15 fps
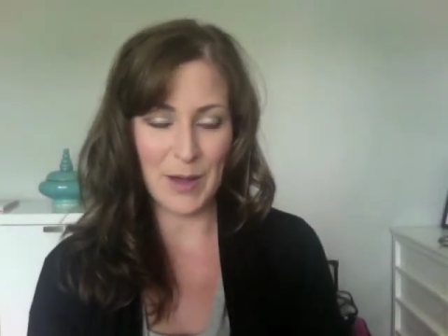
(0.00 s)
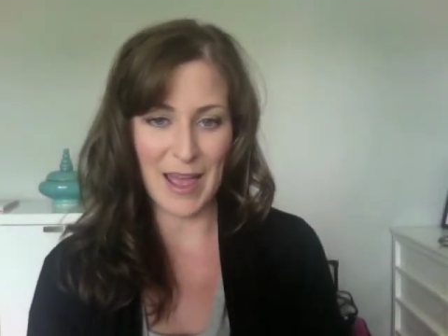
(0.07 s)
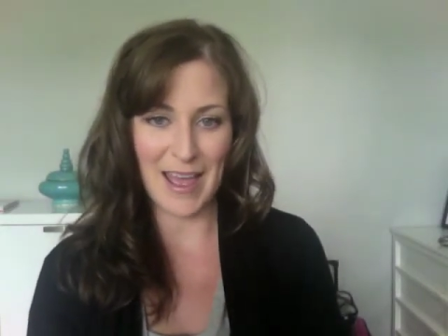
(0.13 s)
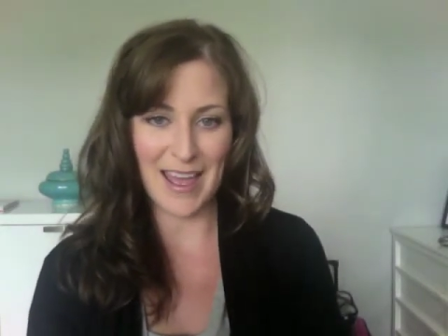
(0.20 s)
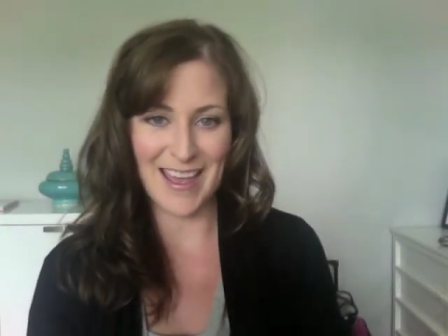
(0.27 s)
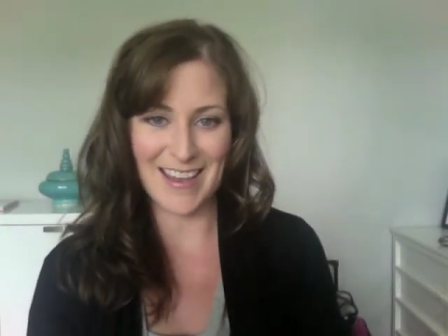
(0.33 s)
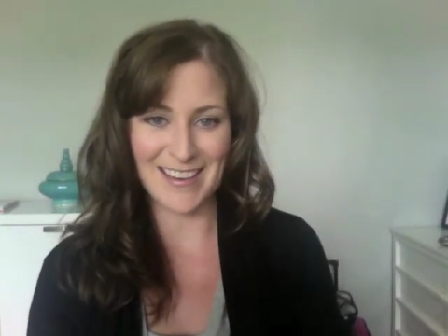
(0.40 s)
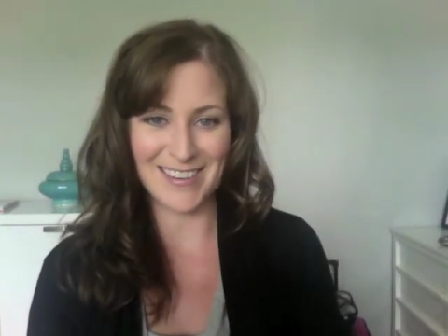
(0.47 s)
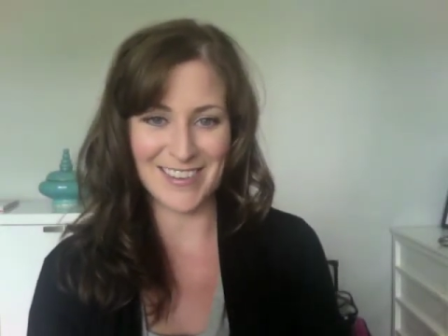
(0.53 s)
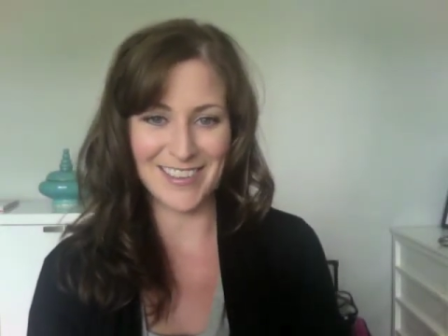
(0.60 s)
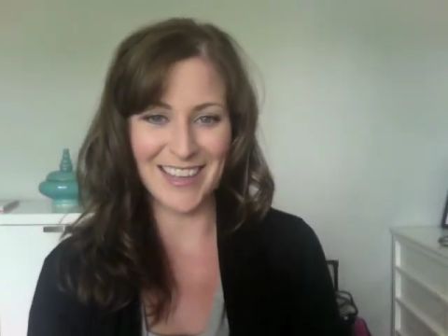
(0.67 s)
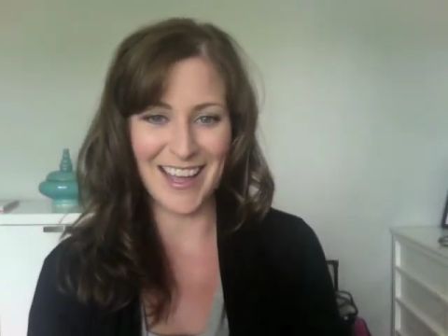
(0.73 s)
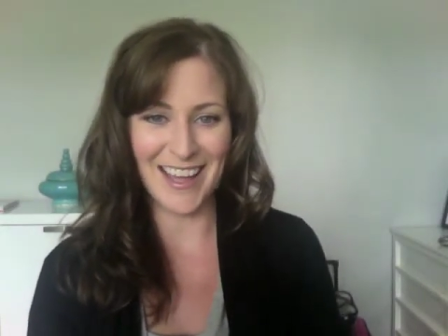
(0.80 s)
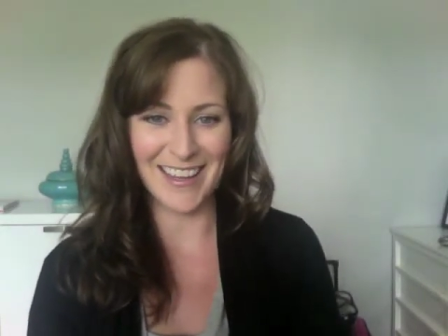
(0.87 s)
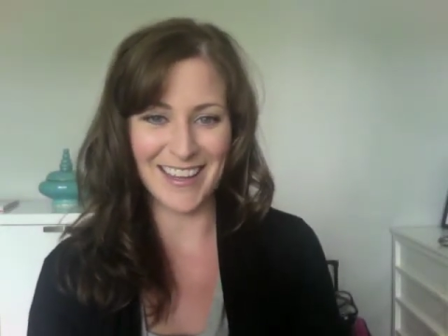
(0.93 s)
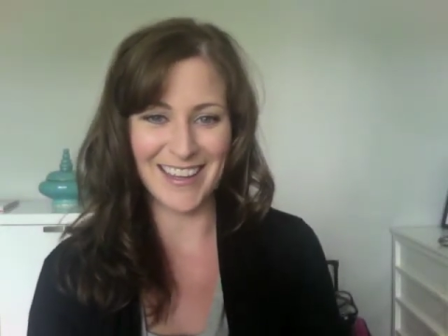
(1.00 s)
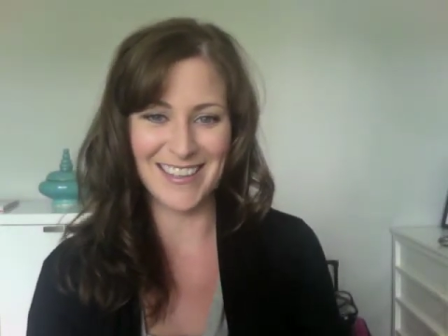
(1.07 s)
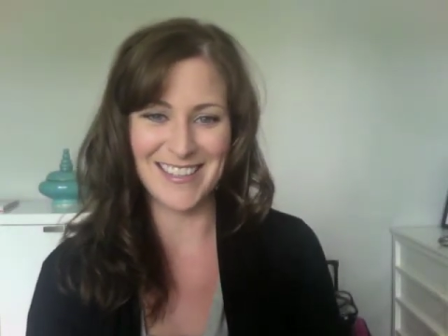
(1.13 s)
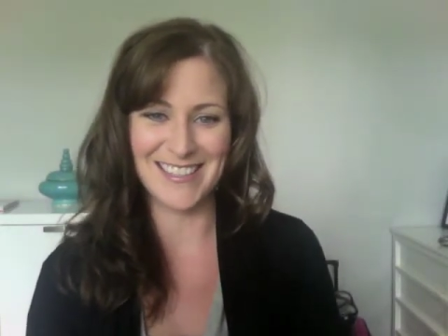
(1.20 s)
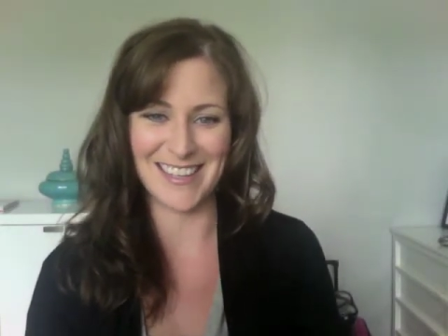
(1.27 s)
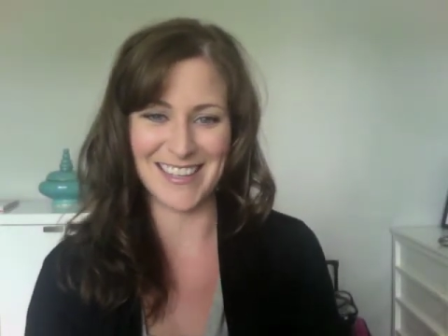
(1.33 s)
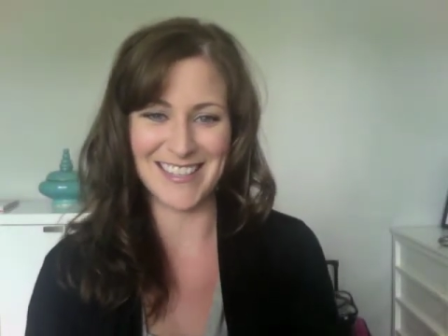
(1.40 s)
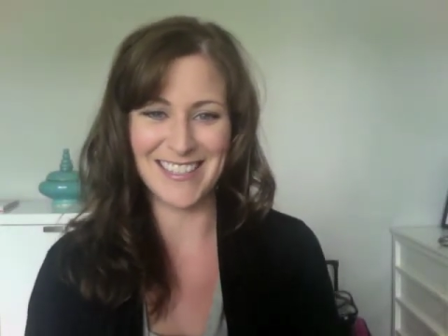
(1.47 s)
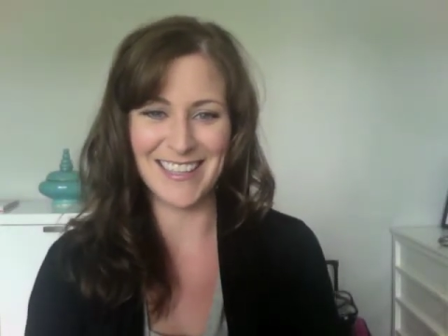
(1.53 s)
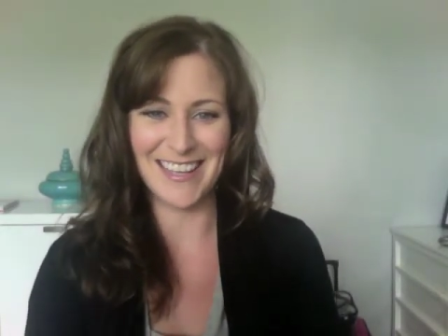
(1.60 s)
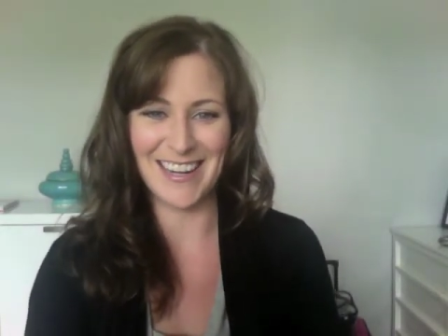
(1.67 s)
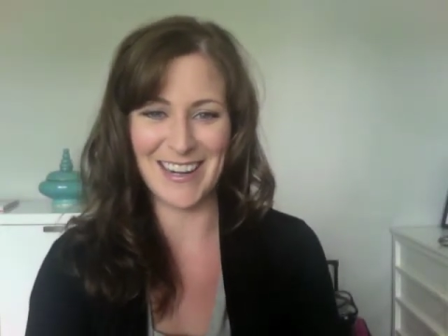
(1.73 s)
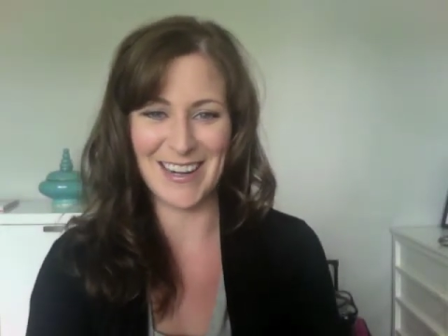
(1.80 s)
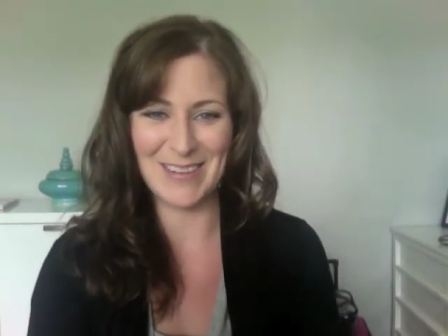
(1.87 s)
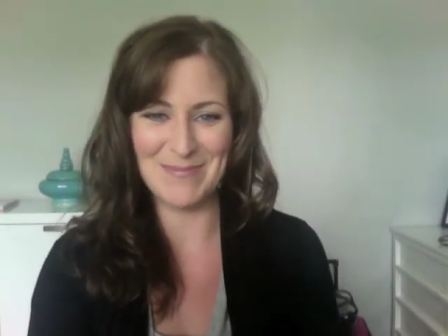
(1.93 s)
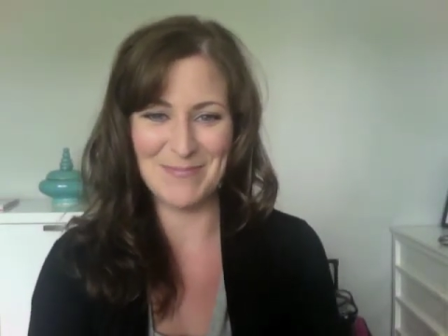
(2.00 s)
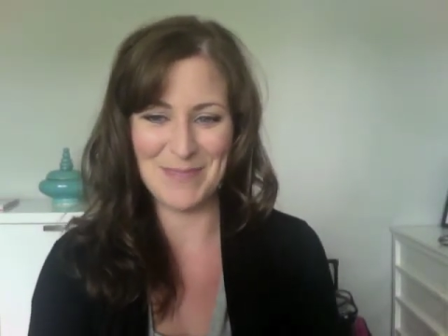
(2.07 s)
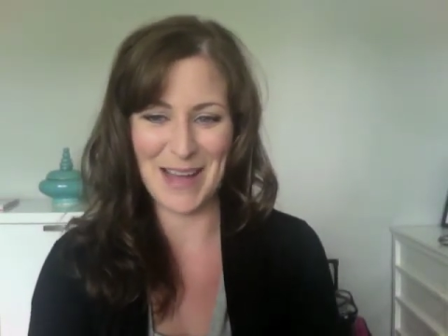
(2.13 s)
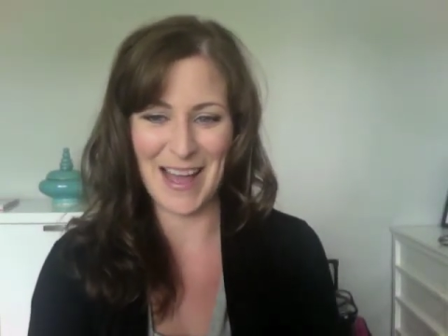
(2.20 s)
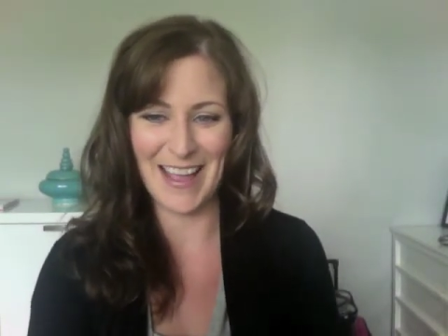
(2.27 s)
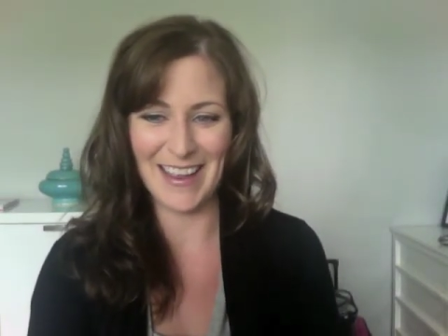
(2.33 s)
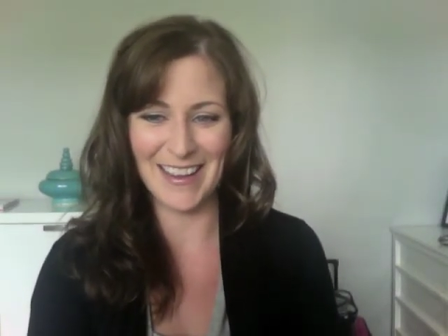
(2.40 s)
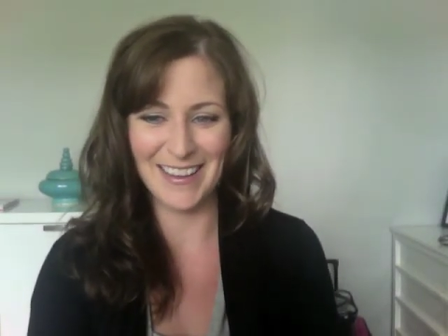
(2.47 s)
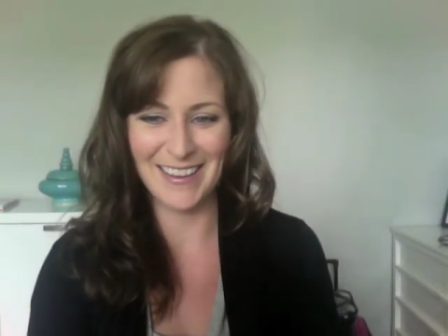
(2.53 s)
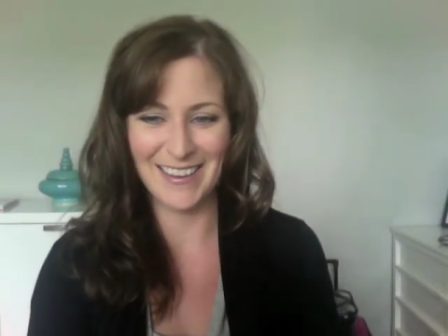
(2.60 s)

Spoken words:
and good luck. Talk to you later. Bye.